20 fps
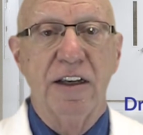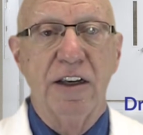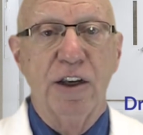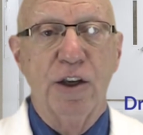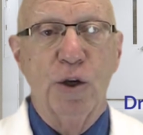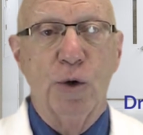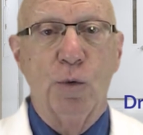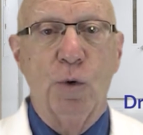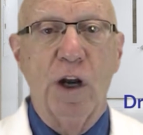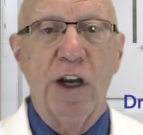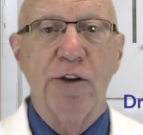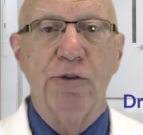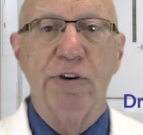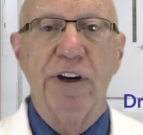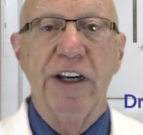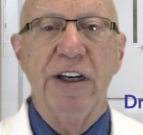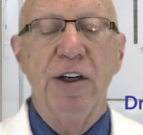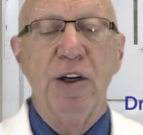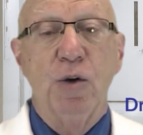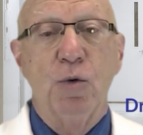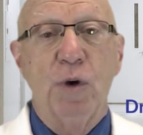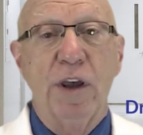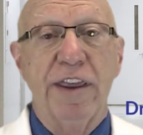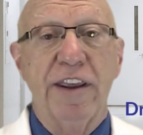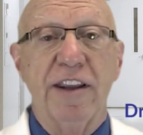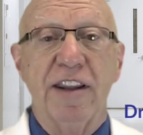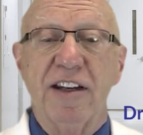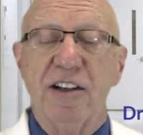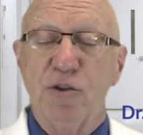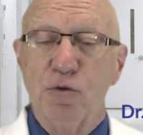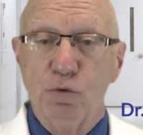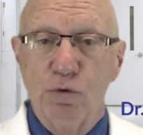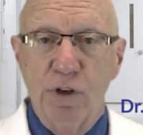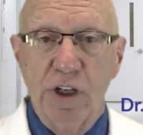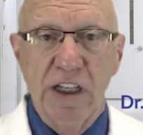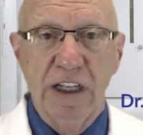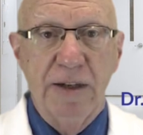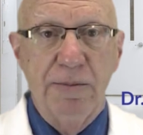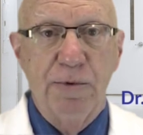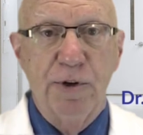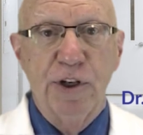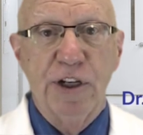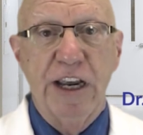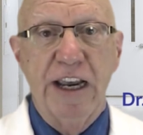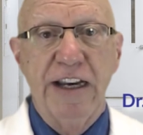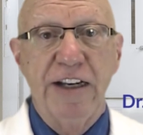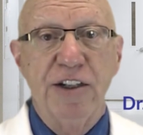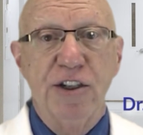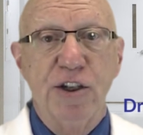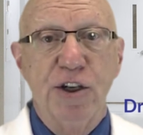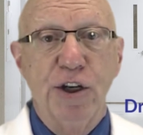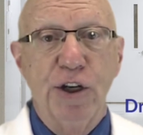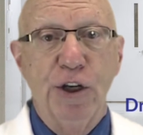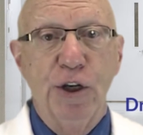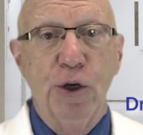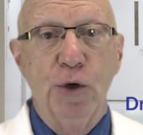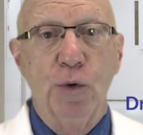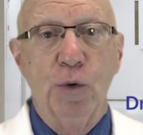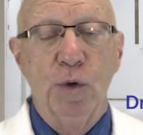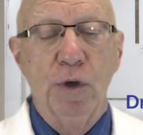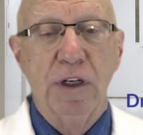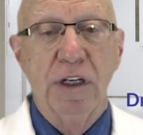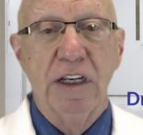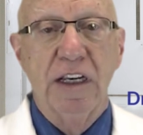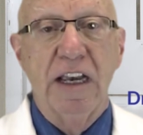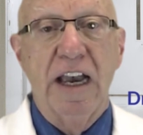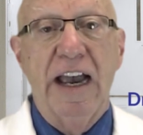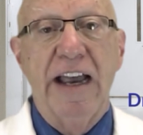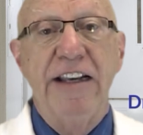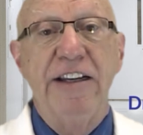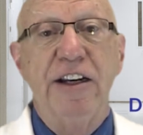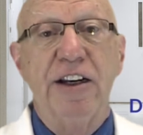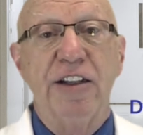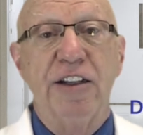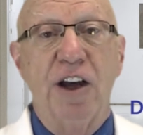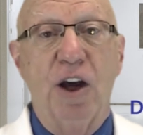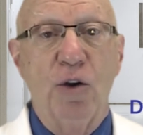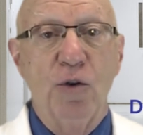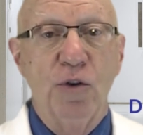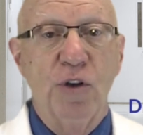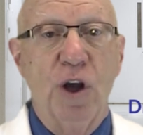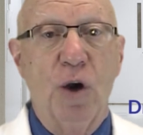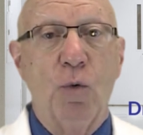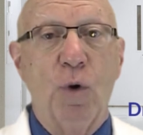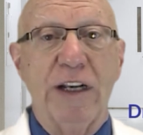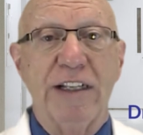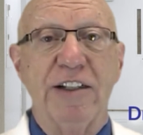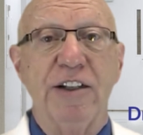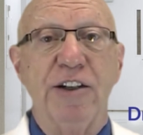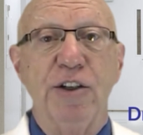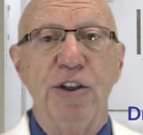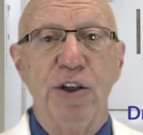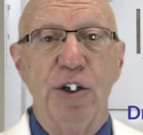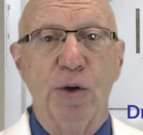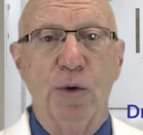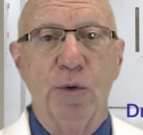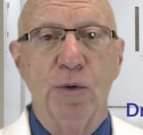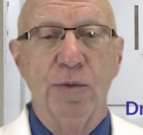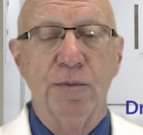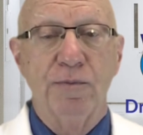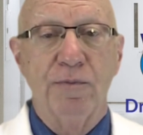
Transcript: You're wondering whether this really pertains to you, and you don't know what to do.